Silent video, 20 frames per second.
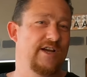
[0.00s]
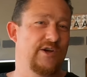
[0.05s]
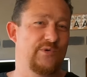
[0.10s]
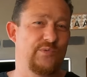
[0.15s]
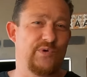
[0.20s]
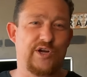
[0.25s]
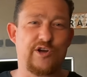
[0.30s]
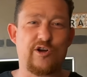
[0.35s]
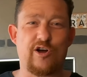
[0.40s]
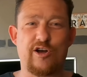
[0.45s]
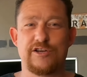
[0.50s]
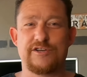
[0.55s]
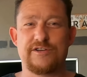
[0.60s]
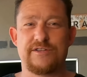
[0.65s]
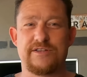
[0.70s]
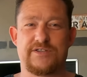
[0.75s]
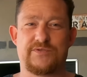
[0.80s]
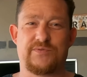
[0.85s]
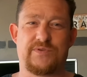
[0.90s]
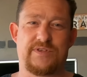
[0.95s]
We can't do
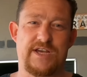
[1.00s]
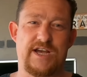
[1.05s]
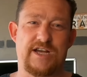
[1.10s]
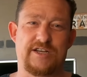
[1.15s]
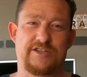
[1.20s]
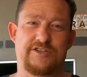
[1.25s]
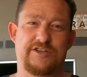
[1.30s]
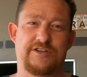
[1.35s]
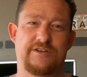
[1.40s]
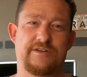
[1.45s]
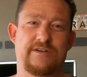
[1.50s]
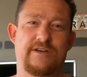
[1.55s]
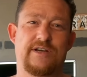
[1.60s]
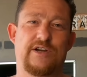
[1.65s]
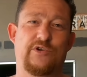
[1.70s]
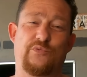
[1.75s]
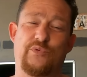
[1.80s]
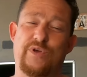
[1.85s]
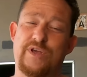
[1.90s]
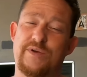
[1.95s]
this without you.
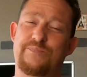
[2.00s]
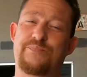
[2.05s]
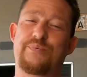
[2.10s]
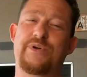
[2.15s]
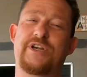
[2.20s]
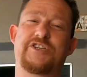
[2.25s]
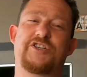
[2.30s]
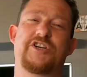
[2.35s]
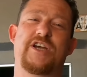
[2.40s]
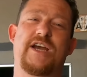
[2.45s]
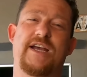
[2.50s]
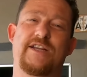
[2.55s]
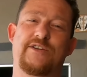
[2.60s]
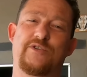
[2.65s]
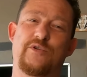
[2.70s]
We appreciate